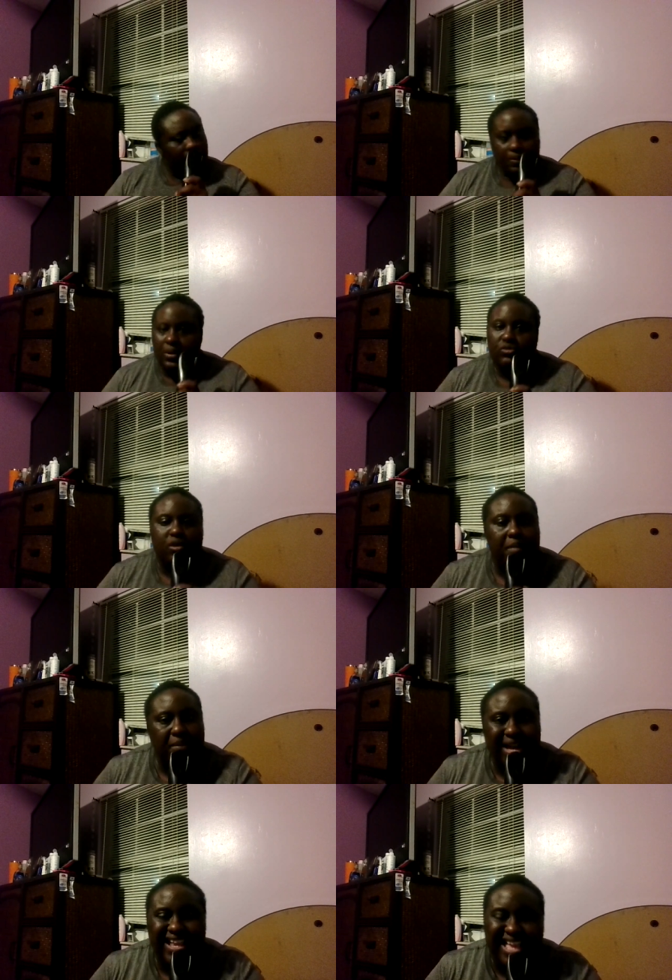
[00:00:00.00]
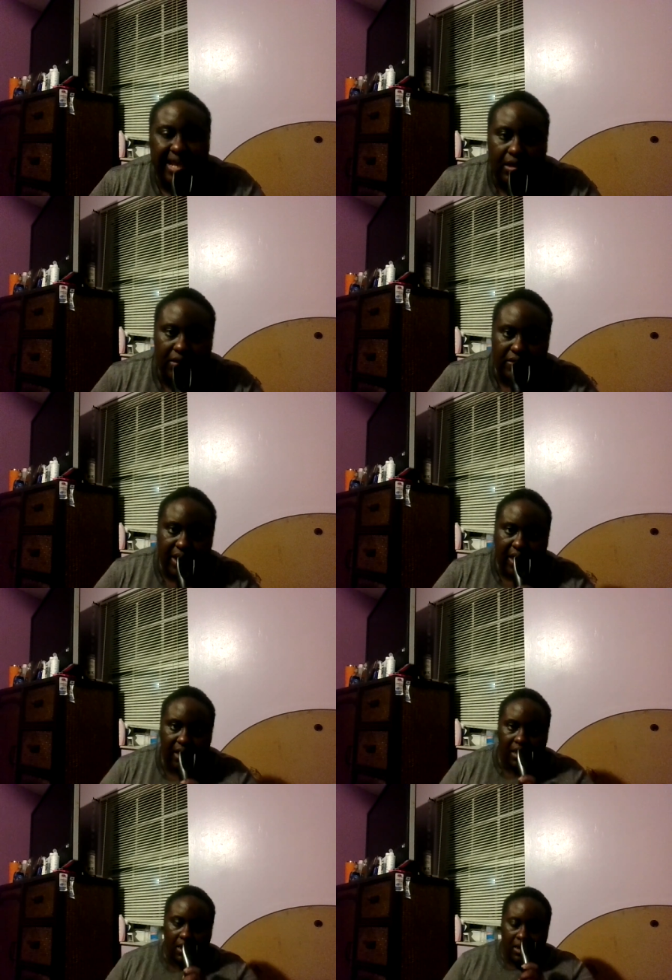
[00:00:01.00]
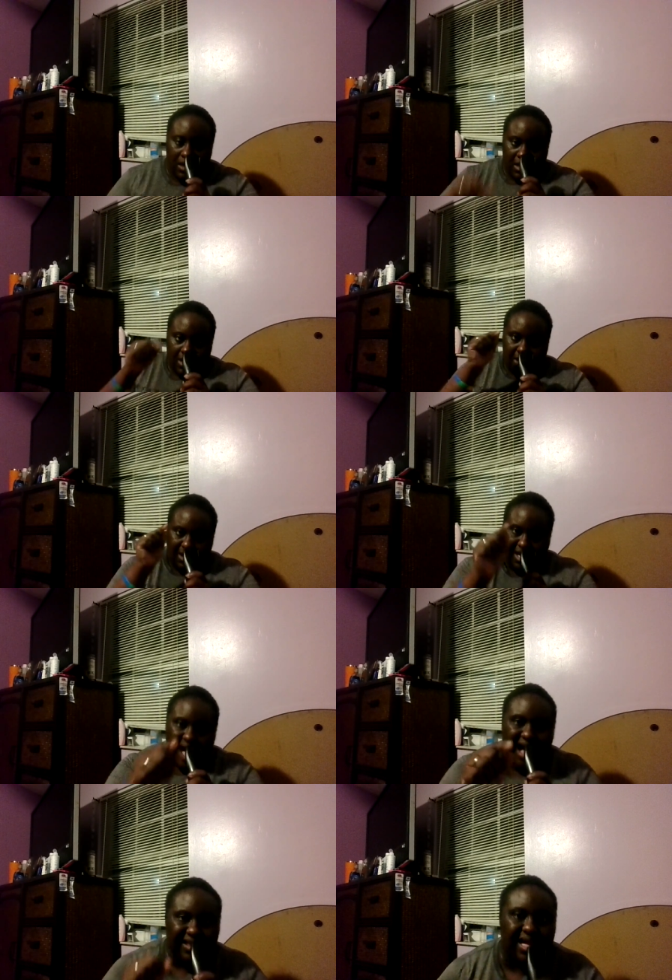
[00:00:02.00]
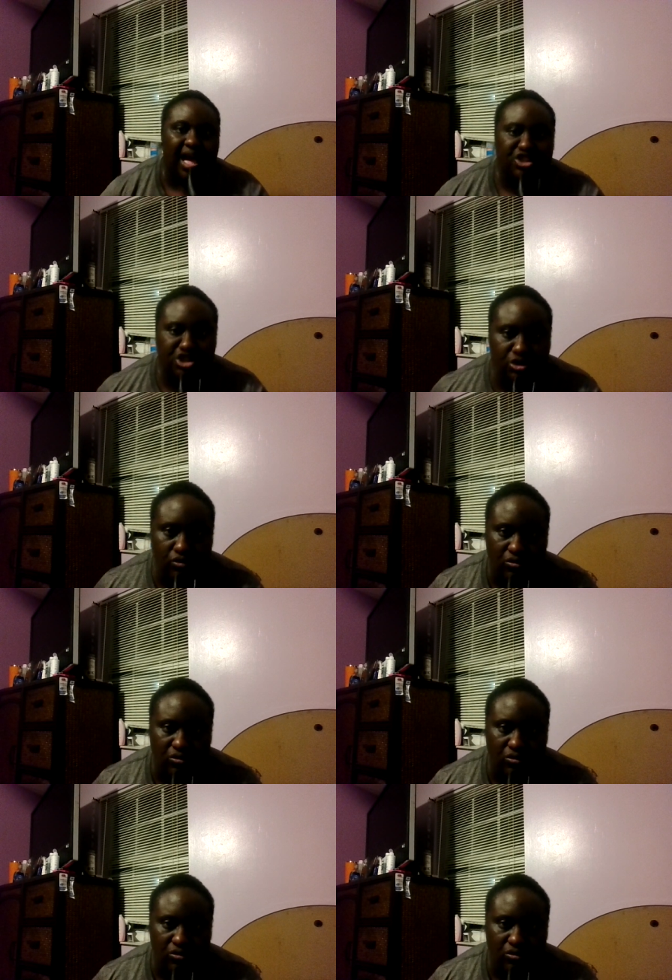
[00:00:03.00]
But remember at the end of the day, God got you.